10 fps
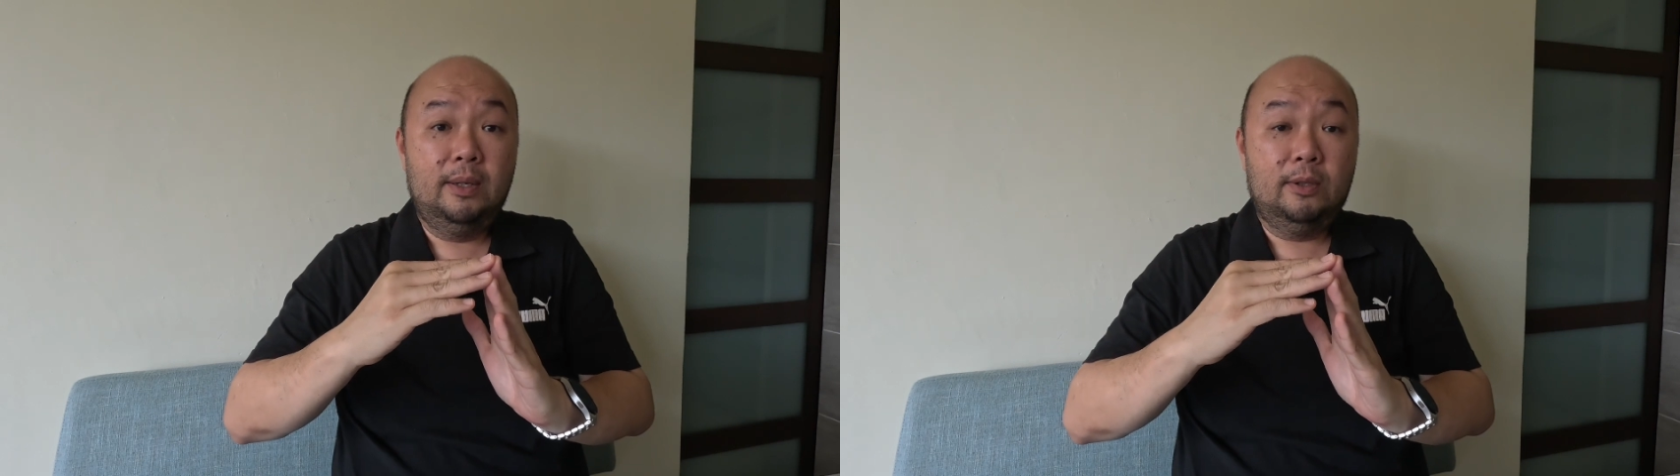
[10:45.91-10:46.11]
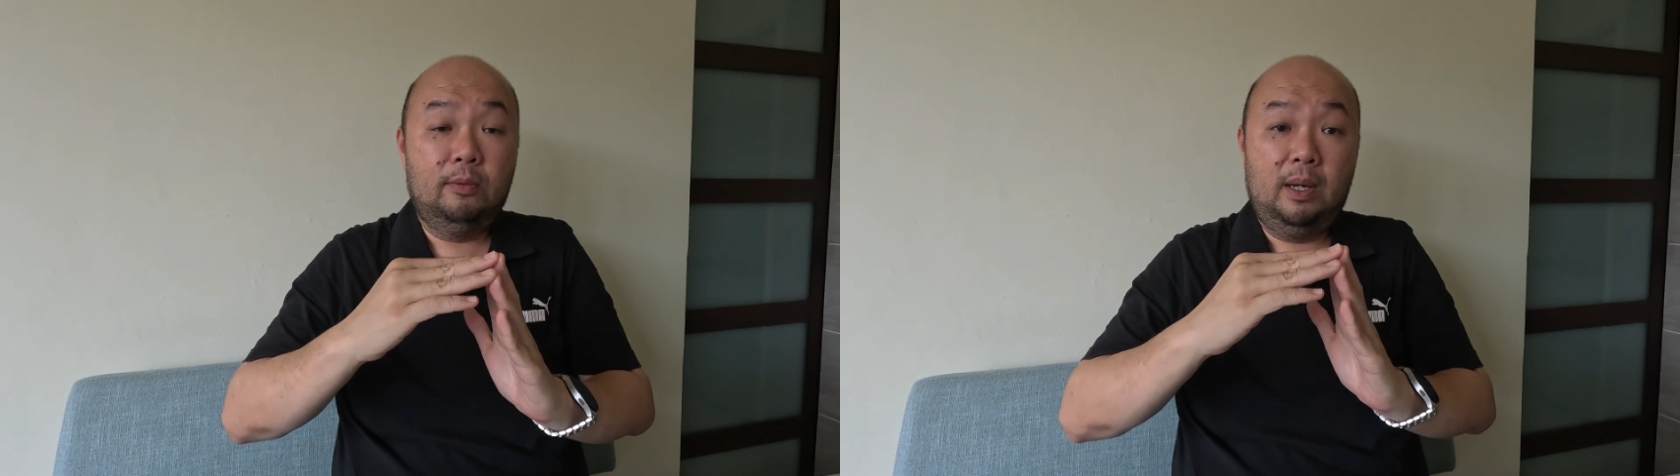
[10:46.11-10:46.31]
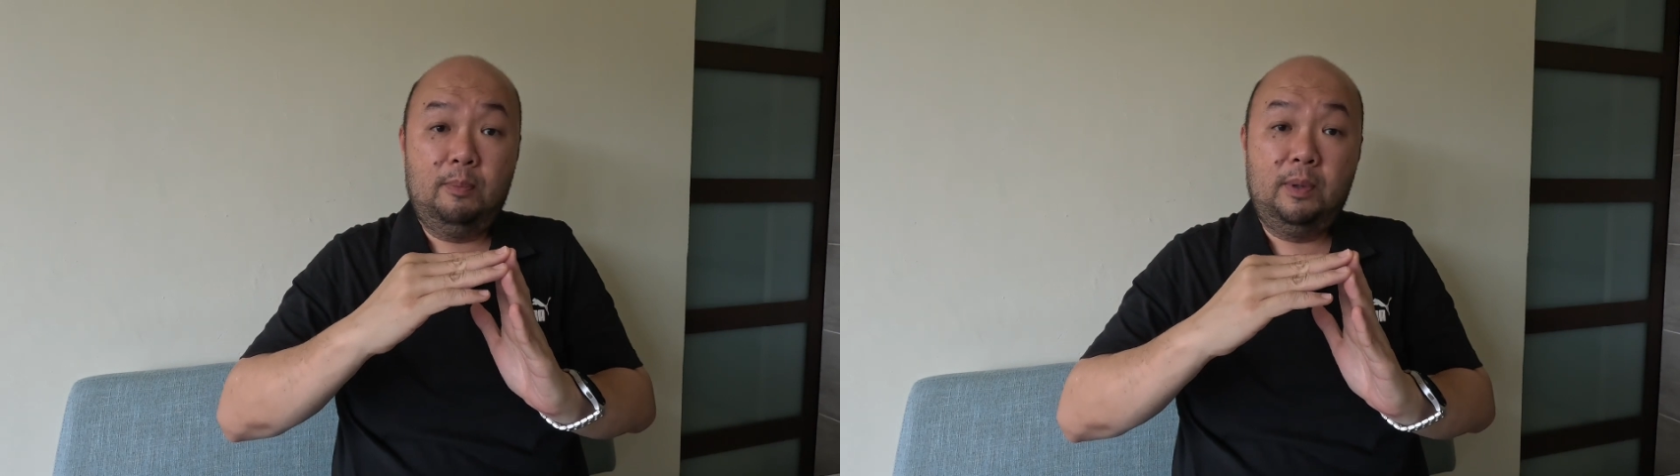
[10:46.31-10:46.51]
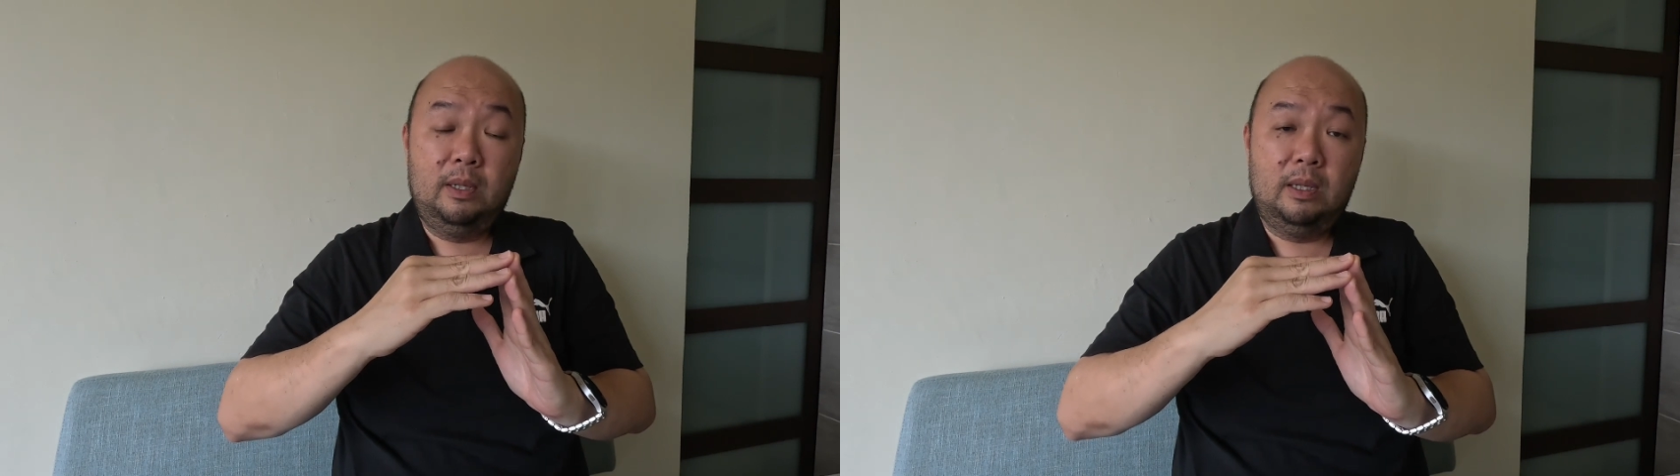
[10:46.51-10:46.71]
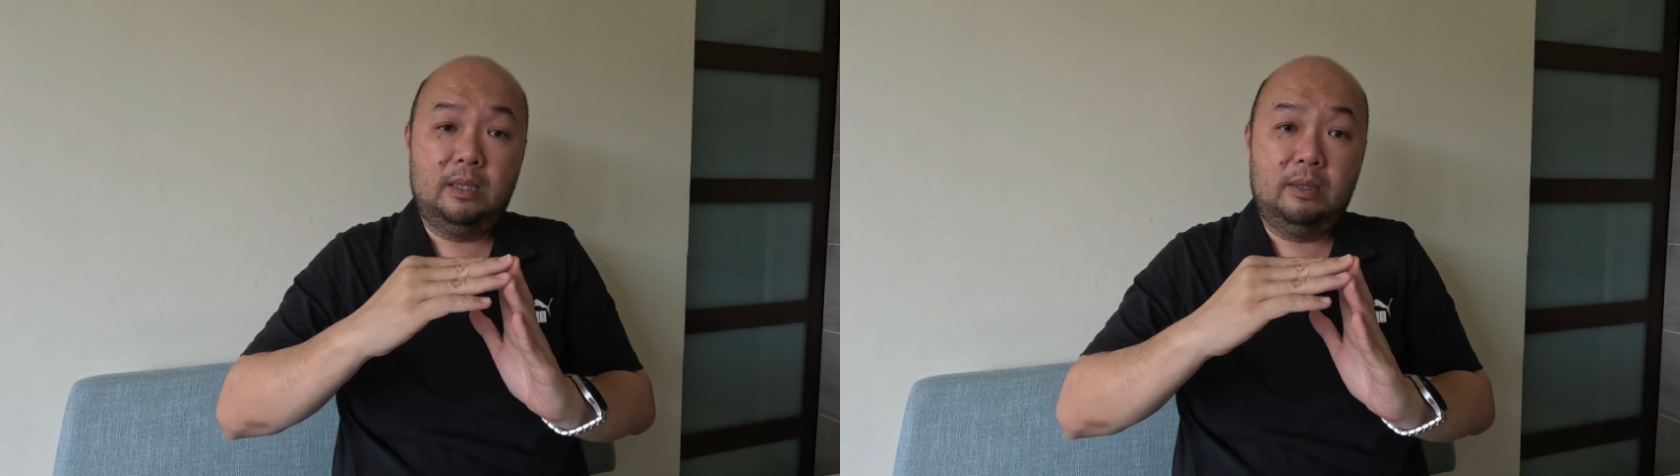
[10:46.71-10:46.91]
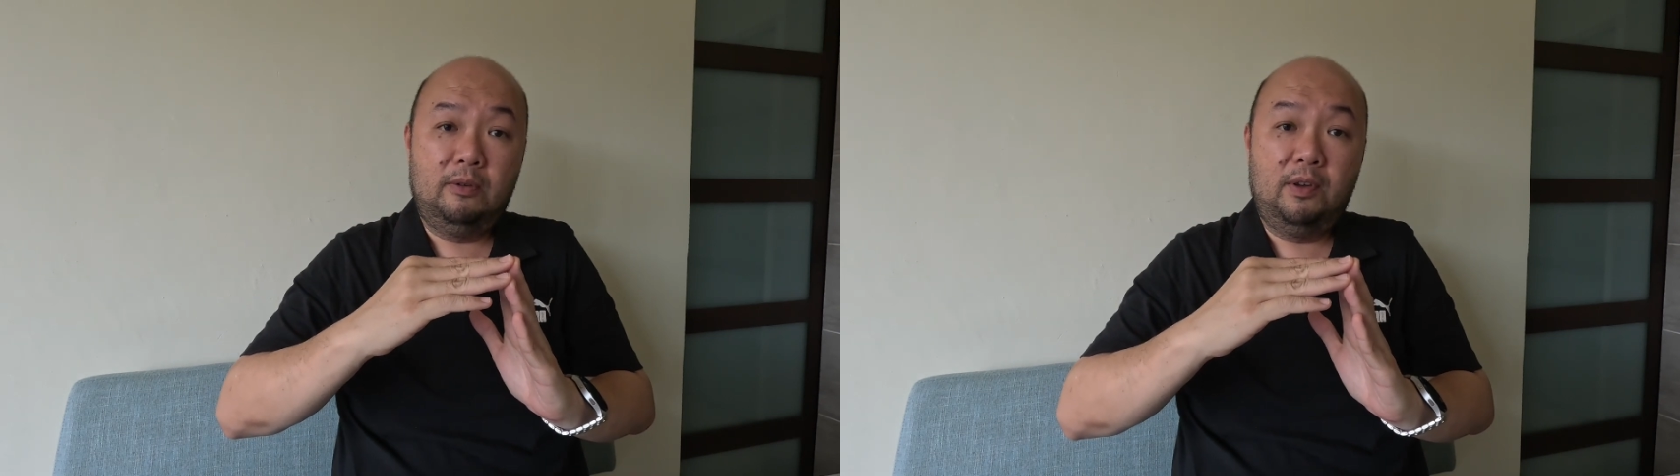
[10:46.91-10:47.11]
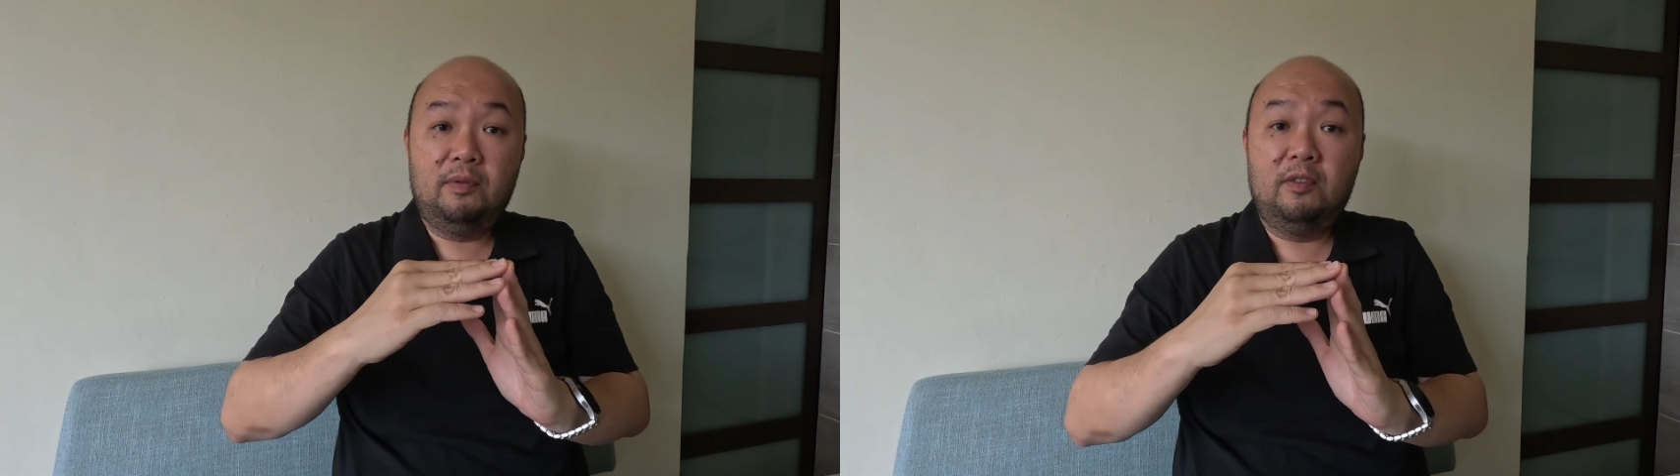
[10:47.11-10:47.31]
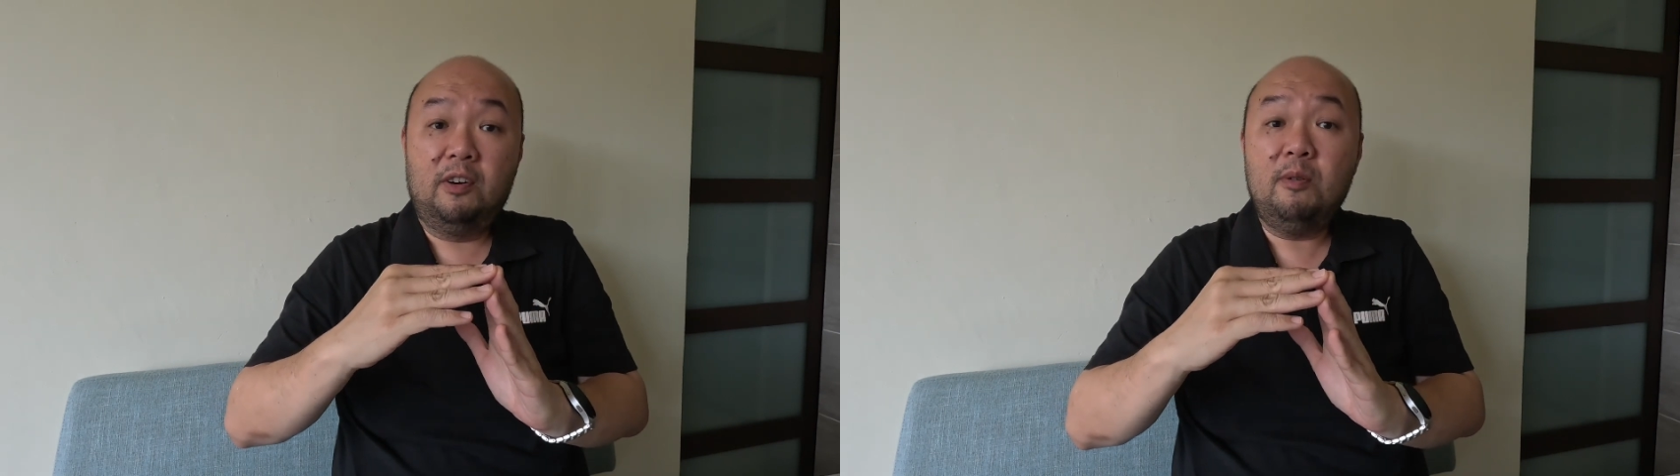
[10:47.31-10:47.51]
So what happens is, if you
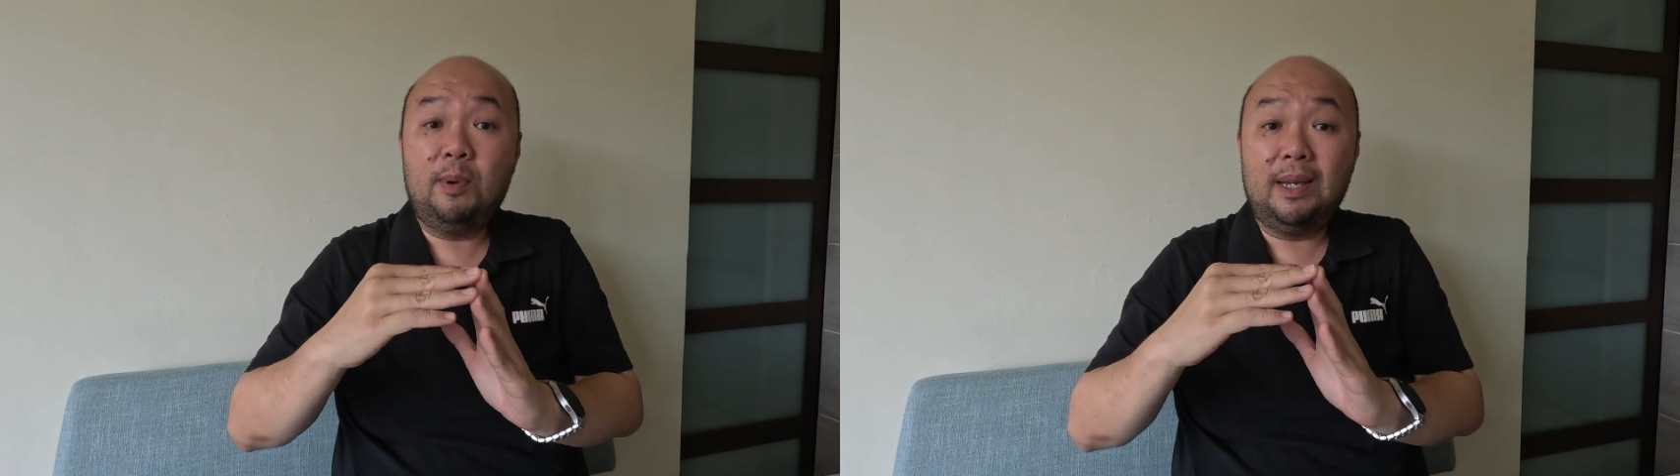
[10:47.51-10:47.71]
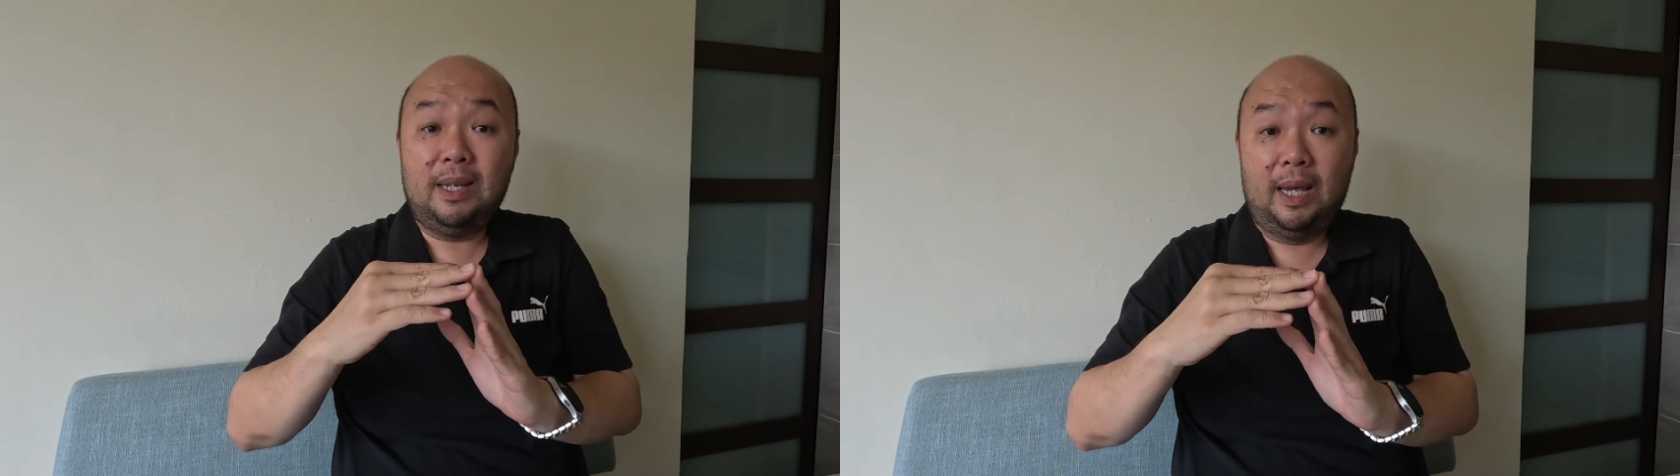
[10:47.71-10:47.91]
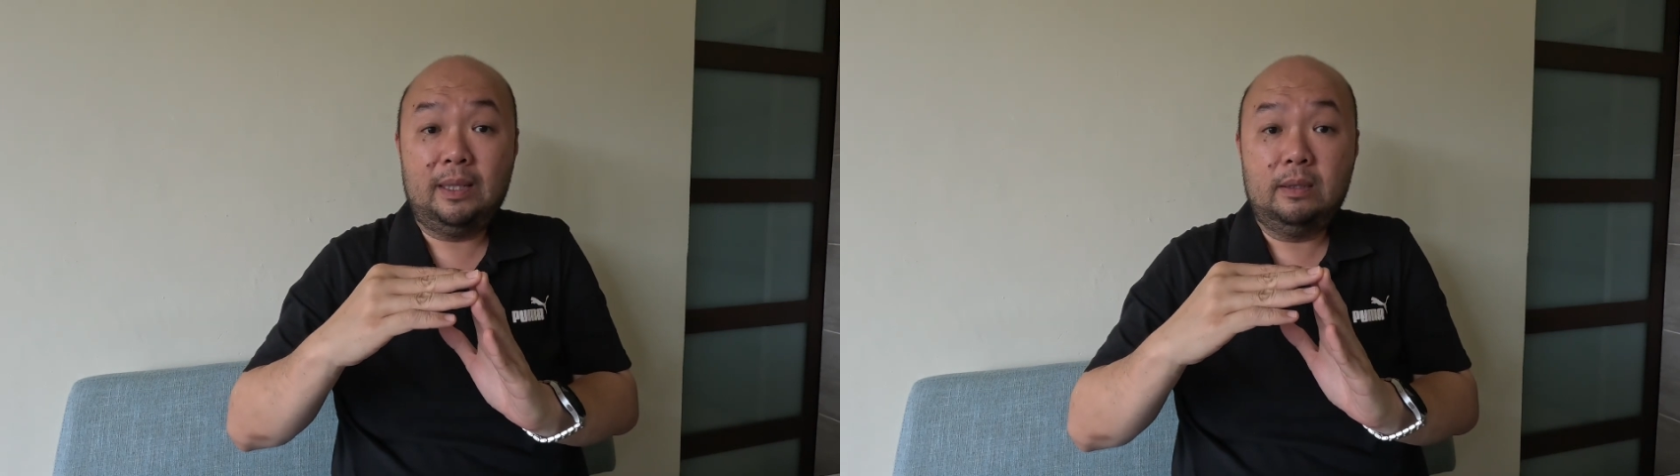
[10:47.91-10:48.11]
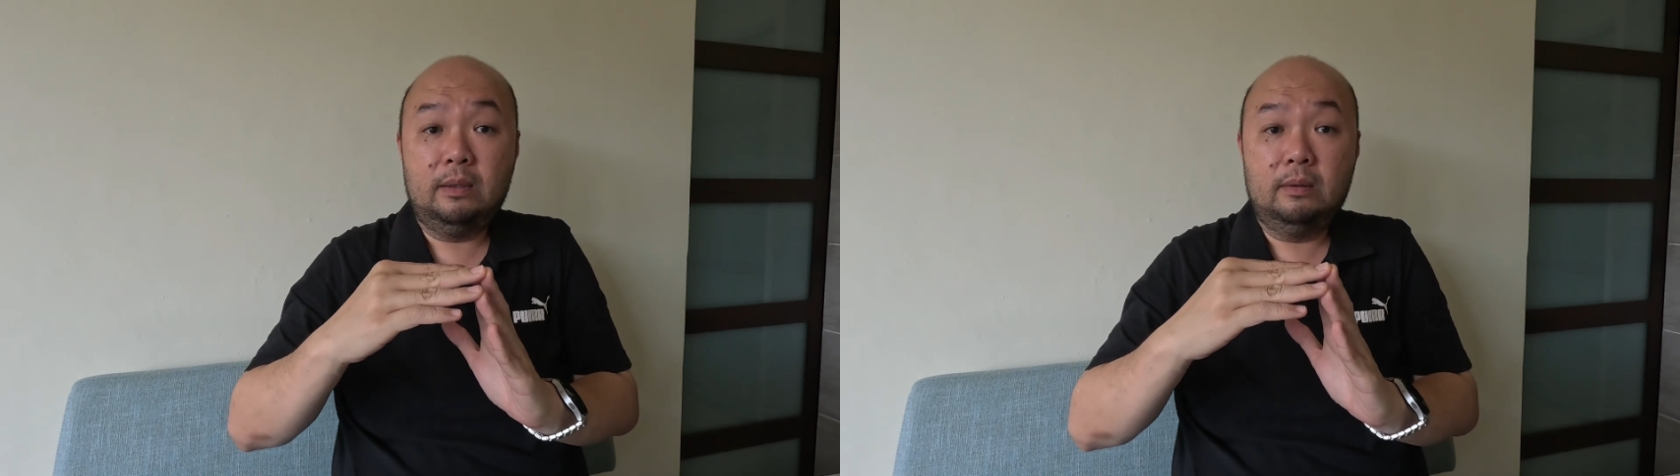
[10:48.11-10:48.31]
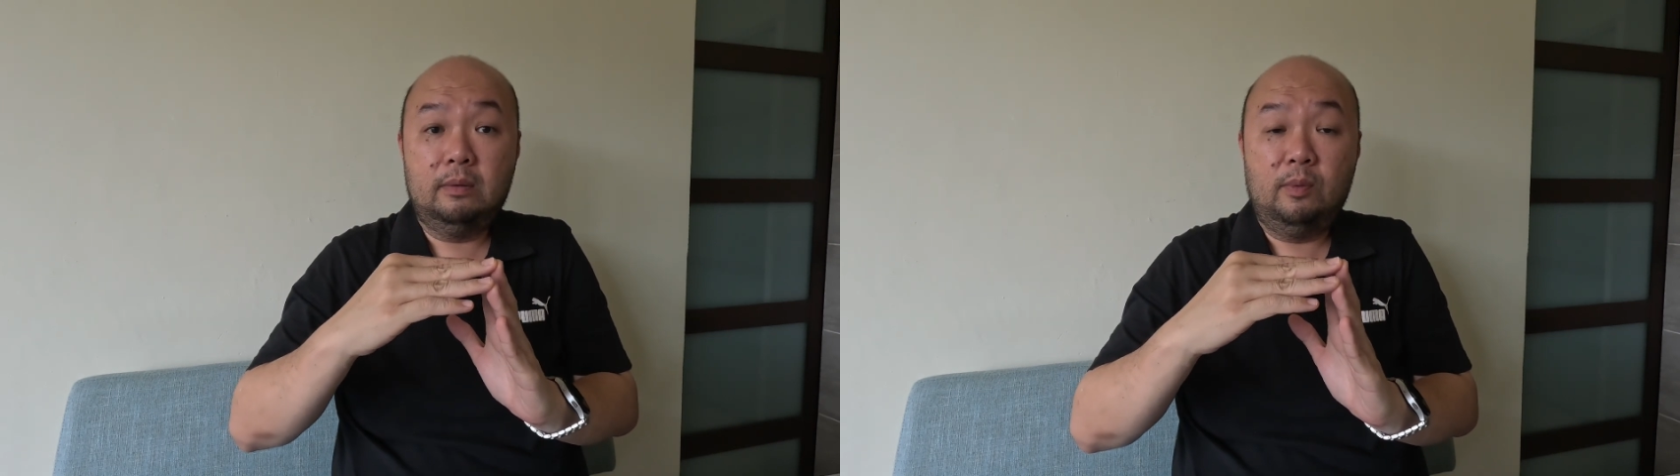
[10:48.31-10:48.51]
have a very big gate